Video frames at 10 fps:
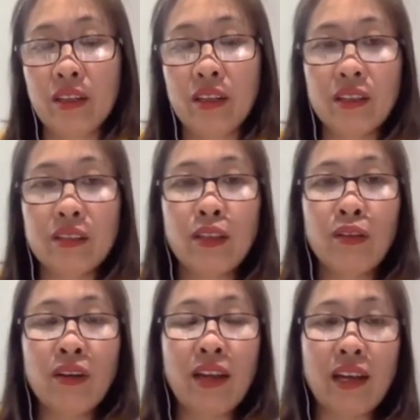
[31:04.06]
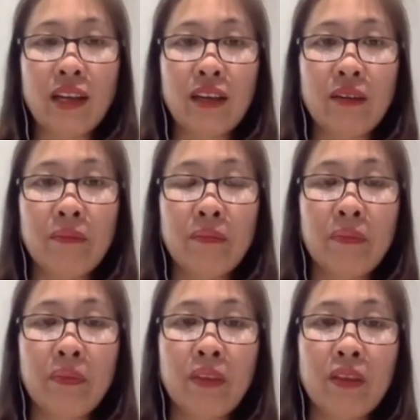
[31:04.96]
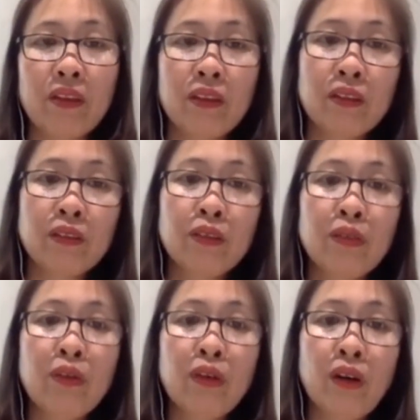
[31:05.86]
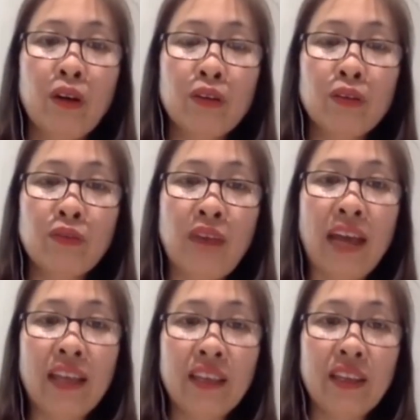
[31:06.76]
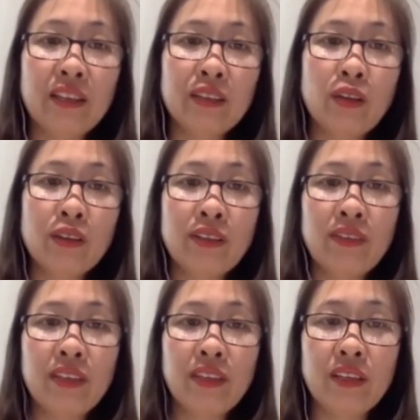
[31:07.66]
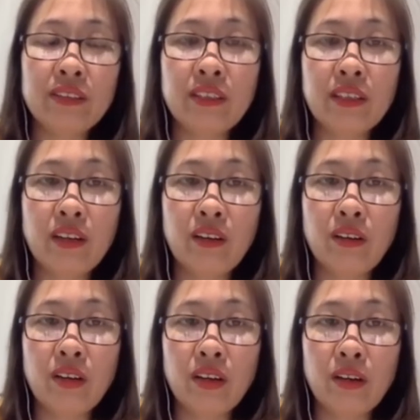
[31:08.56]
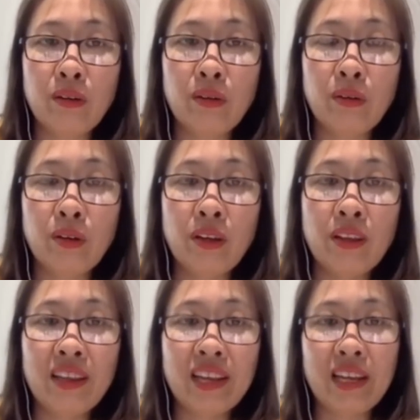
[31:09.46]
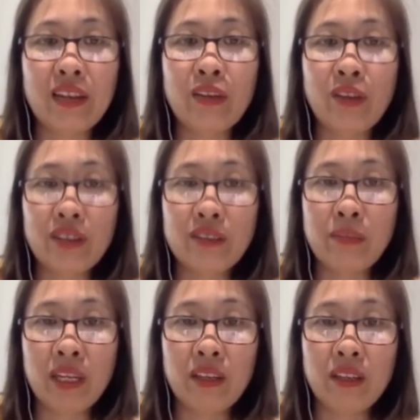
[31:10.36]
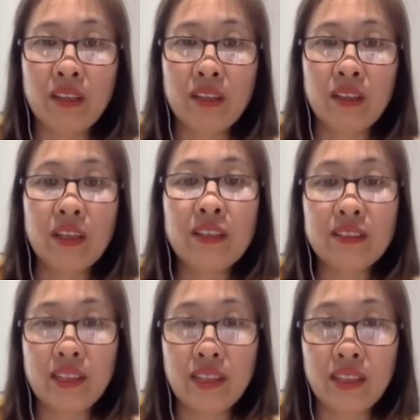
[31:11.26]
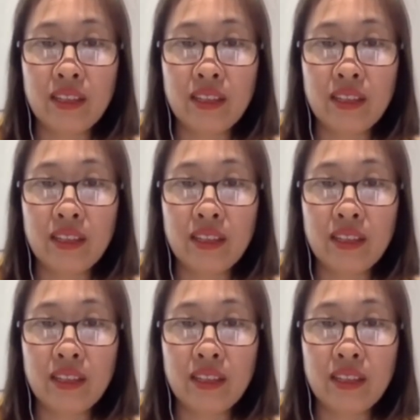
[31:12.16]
It looked like 2 or 5 years or 7 years ago, they can arrest me easily,